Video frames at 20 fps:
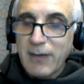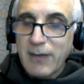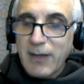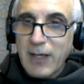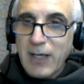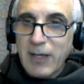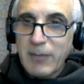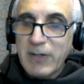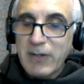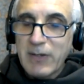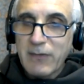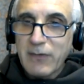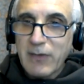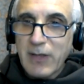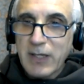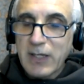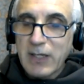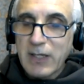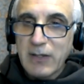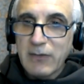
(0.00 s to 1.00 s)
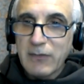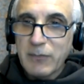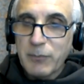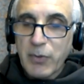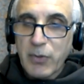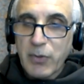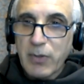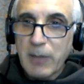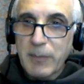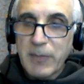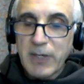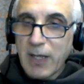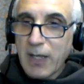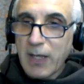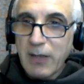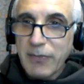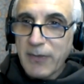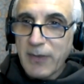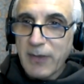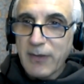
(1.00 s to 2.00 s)
I mean, it's like he's become an
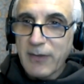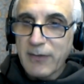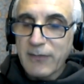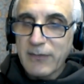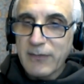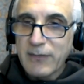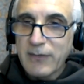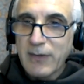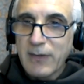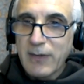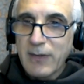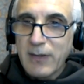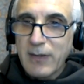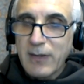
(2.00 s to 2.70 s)
atheist.